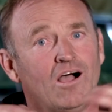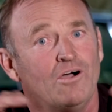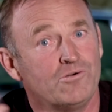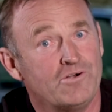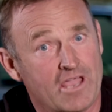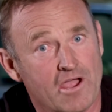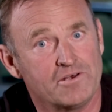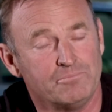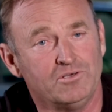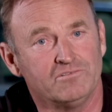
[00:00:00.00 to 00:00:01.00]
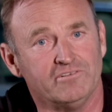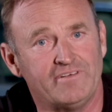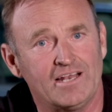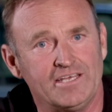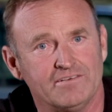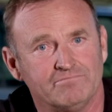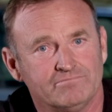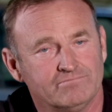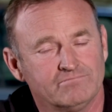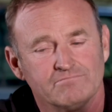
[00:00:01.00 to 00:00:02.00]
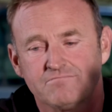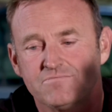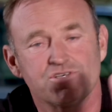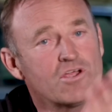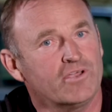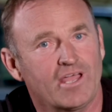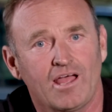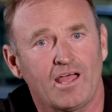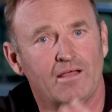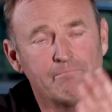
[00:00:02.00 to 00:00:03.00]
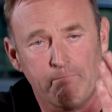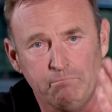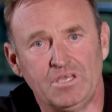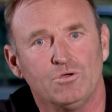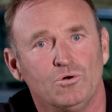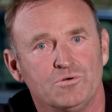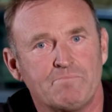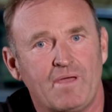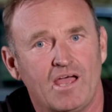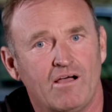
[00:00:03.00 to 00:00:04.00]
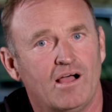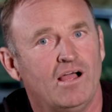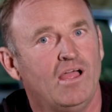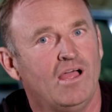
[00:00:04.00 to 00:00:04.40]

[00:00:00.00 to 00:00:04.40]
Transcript: I already owned a beautiful Valiant. Show car, big horsepower,